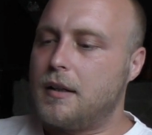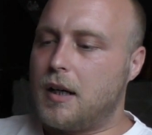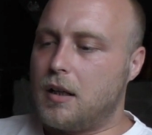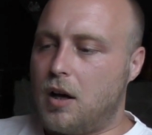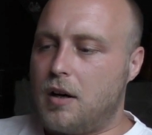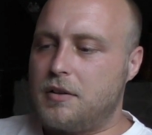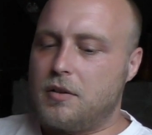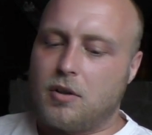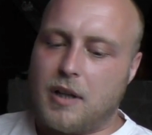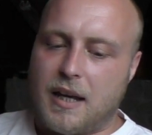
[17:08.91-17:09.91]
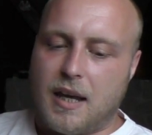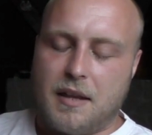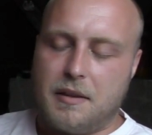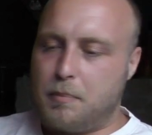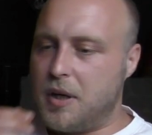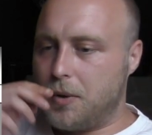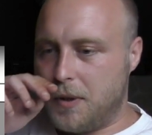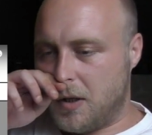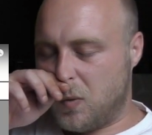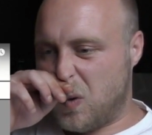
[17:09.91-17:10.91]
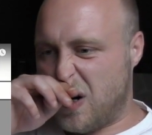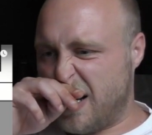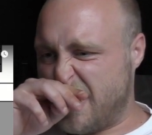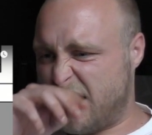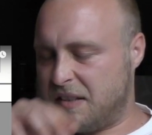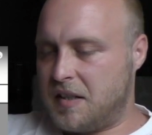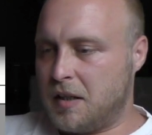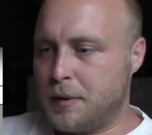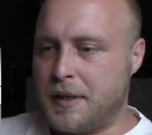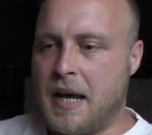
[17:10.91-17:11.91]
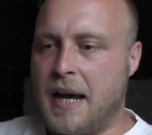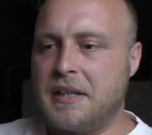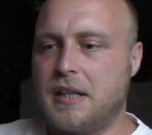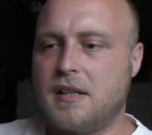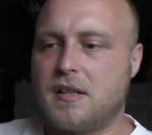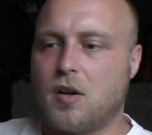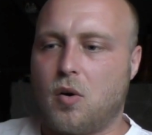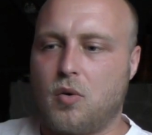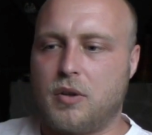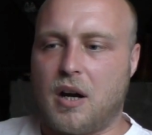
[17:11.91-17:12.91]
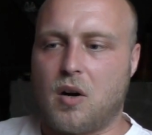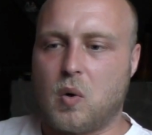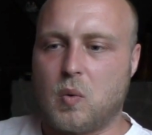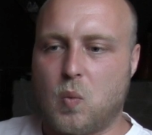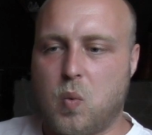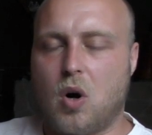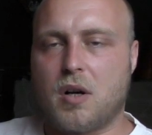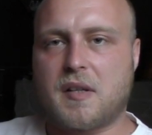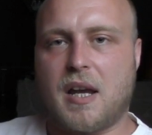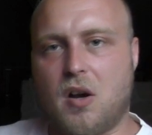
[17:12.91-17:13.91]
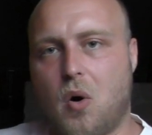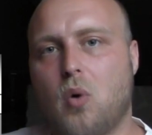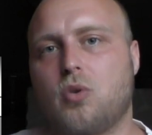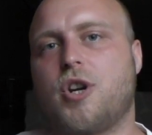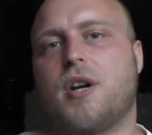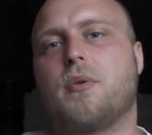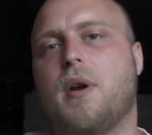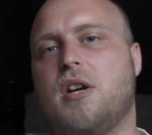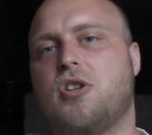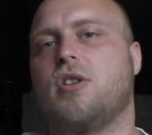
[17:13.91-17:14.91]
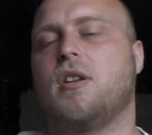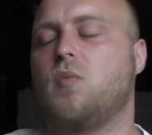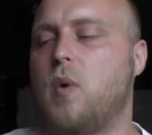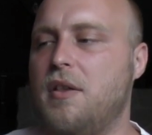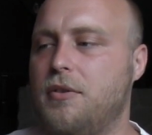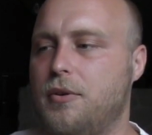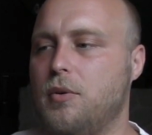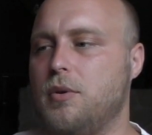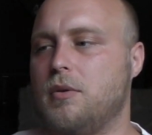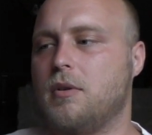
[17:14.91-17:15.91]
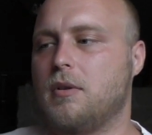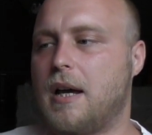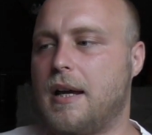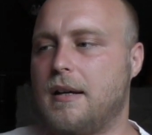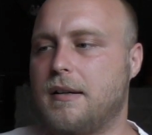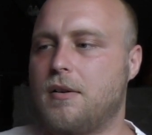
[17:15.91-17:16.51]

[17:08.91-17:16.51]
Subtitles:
a lot, you know, like, and the period was until the 90s, so there was a whole generation that went through, you know, like,